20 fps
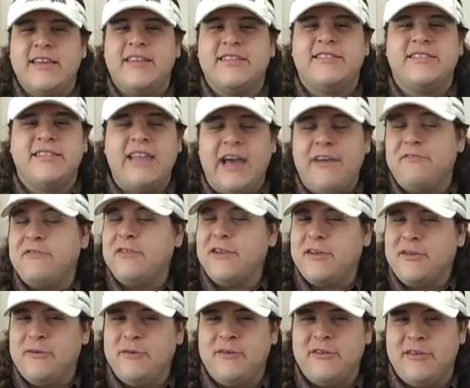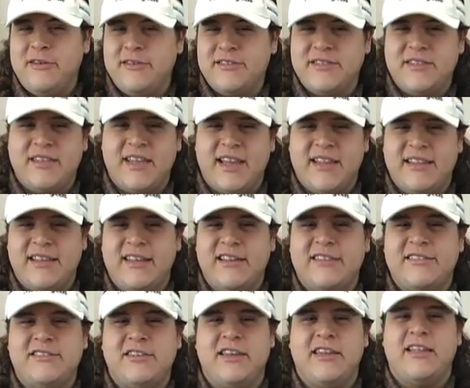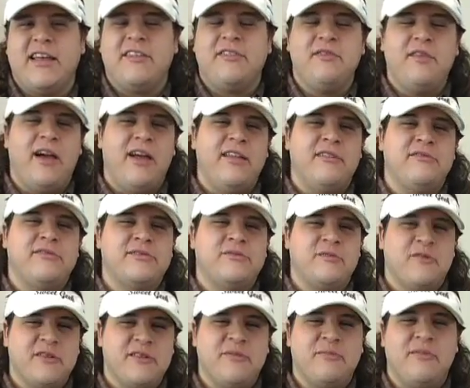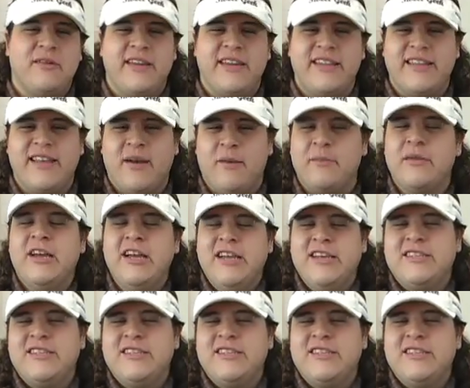It's definitely a cool use of technology, and I thought it was worth bringing up.